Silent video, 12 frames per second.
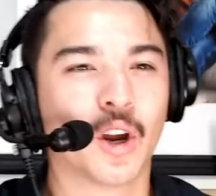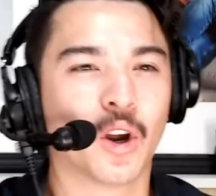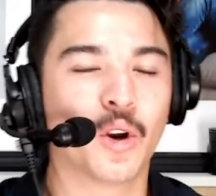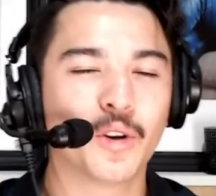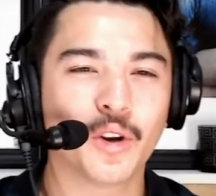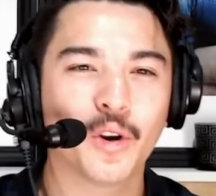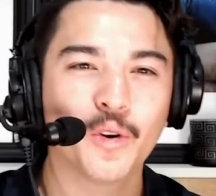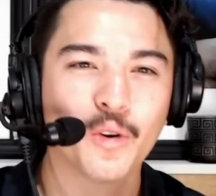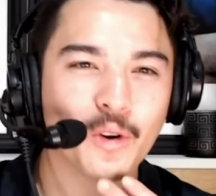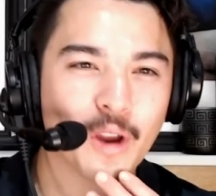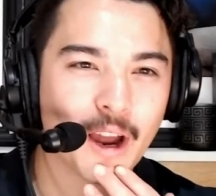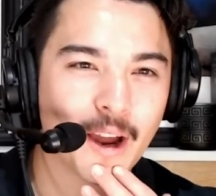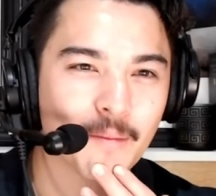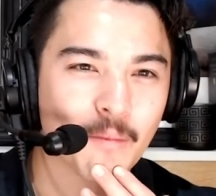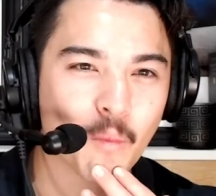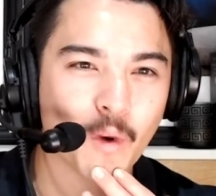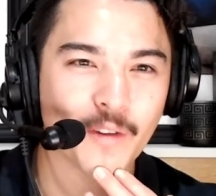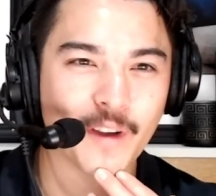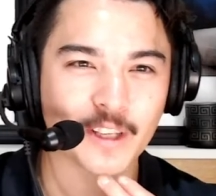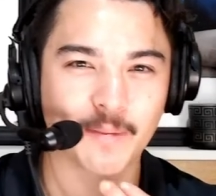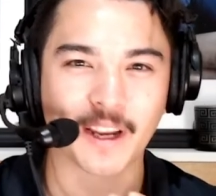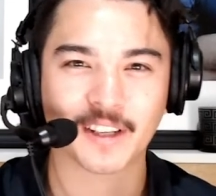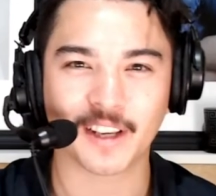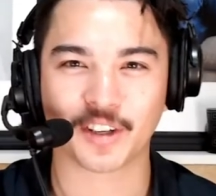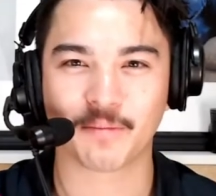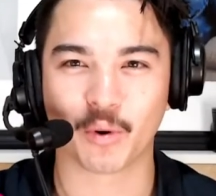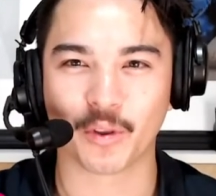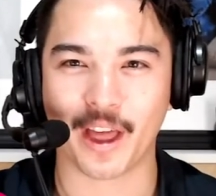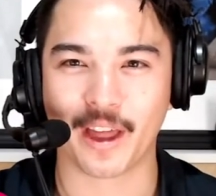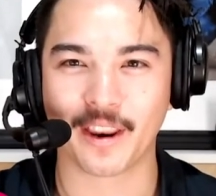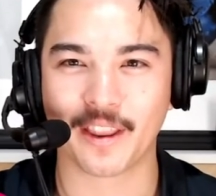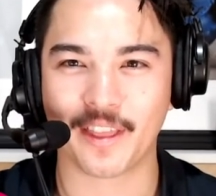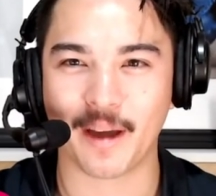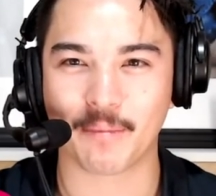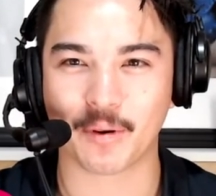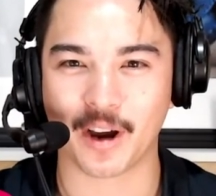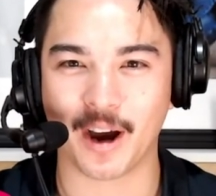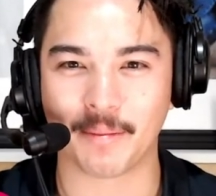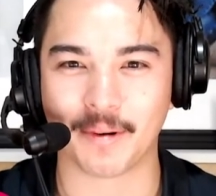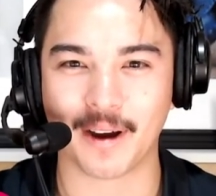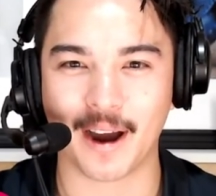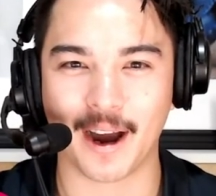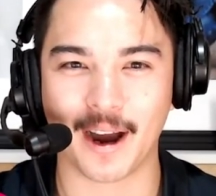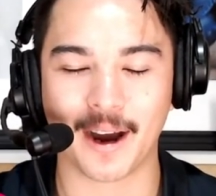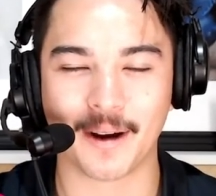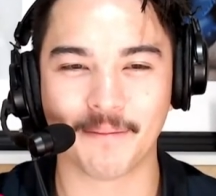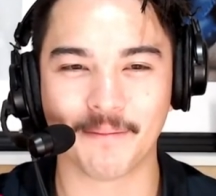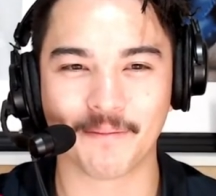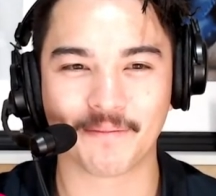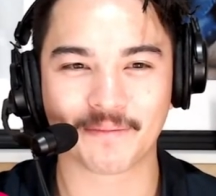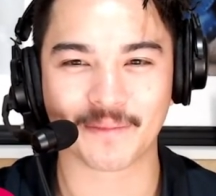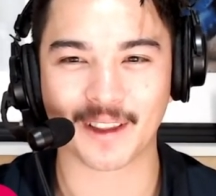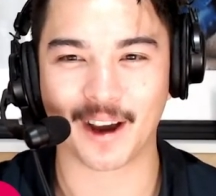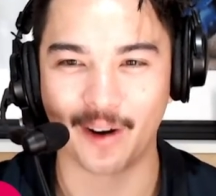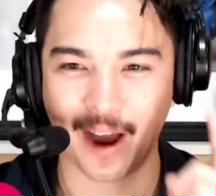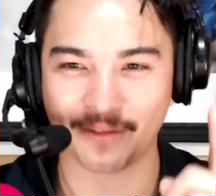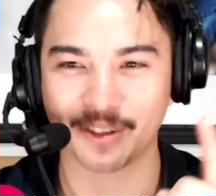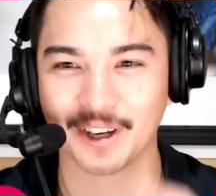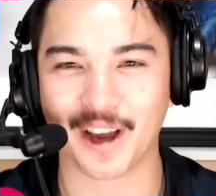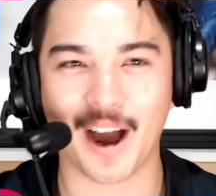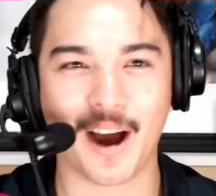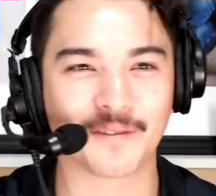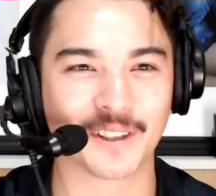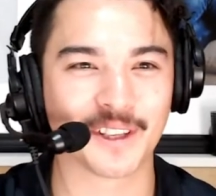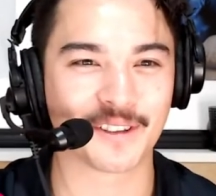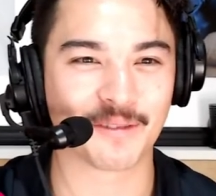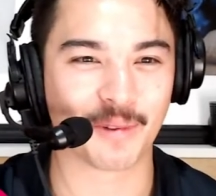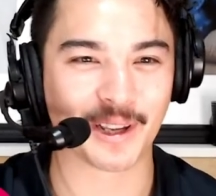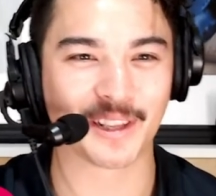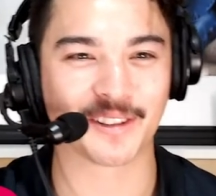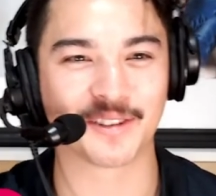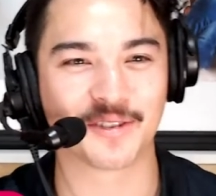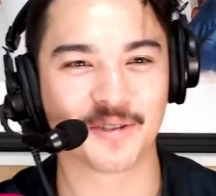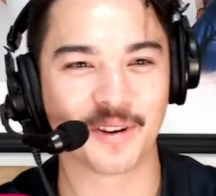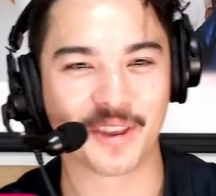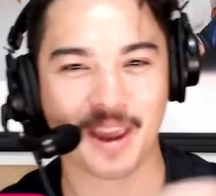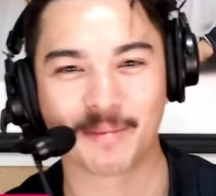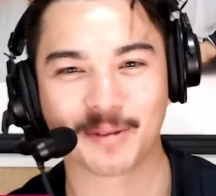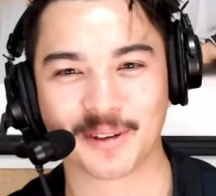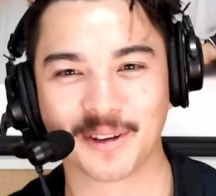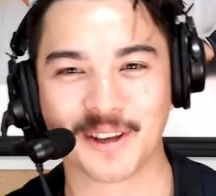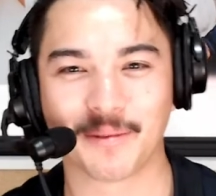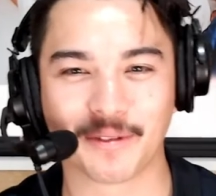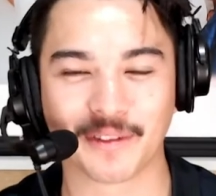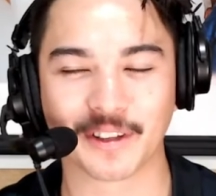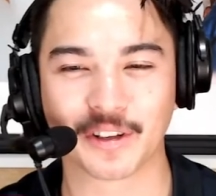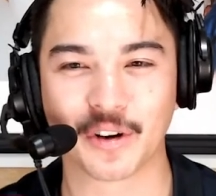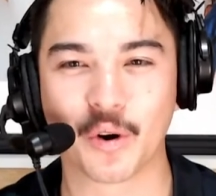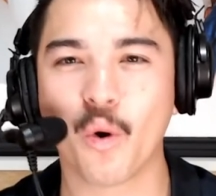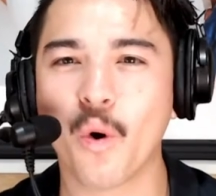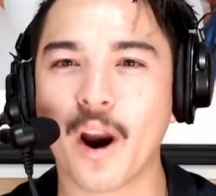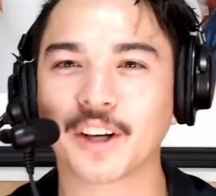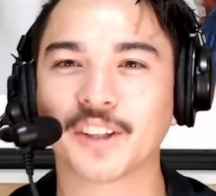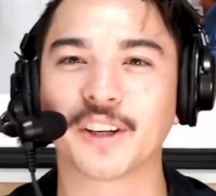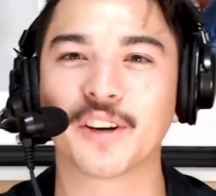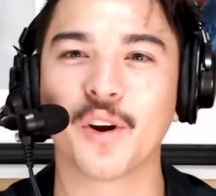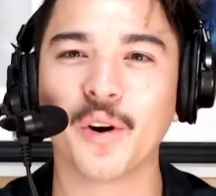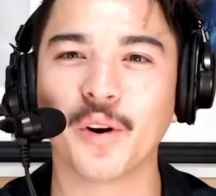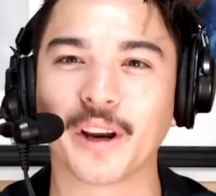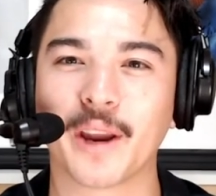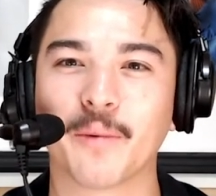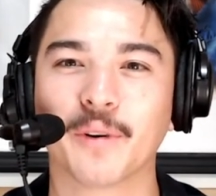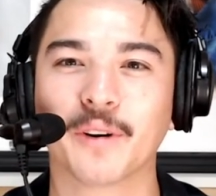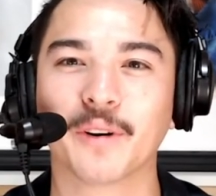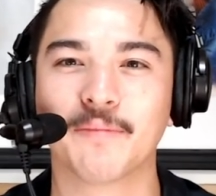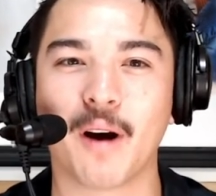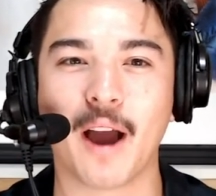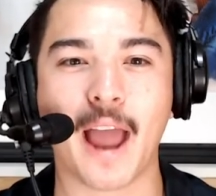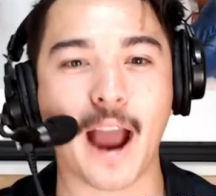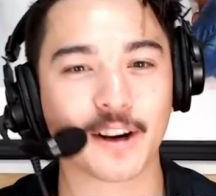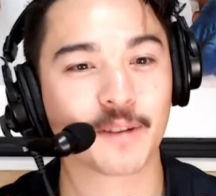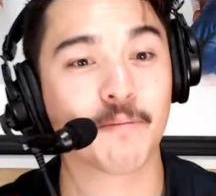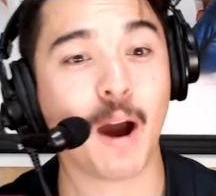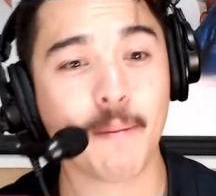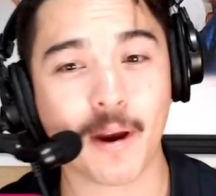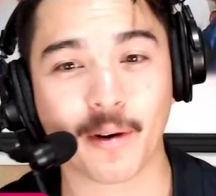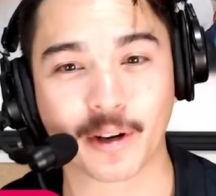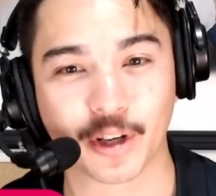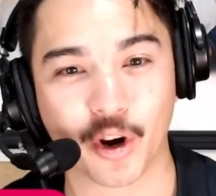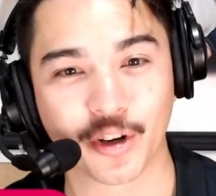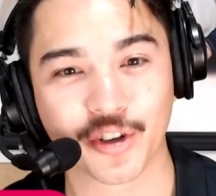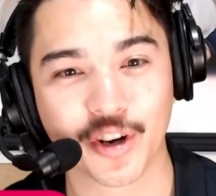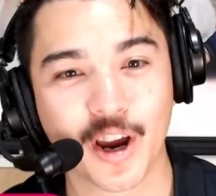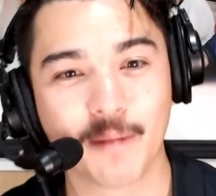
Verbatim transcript: who who um one of our speakers actually brought that that book up. Um I'll have to I'll have to listen, re-listen to the episodes that we've listened to. Or actually no, it was my actually my parent coach.